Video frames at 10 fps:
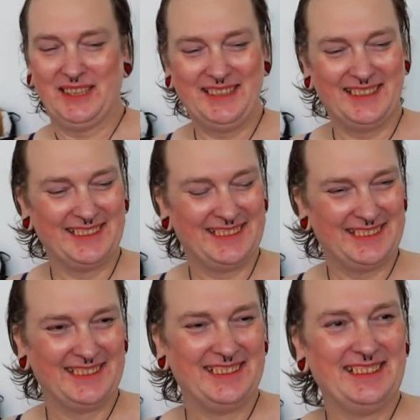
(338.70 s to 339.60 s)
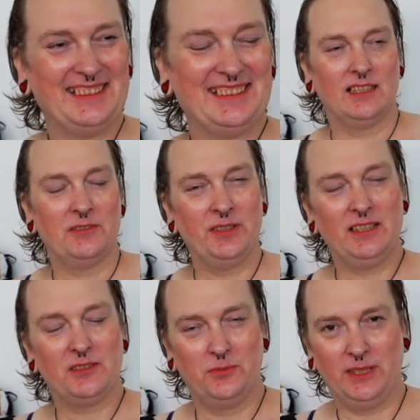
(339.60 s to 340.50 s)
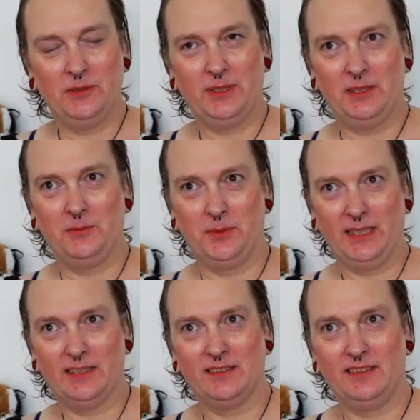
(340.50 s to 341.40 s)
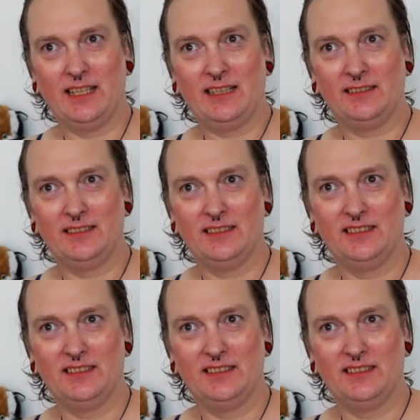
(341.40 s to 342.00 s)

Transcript: I think it's really, really weird that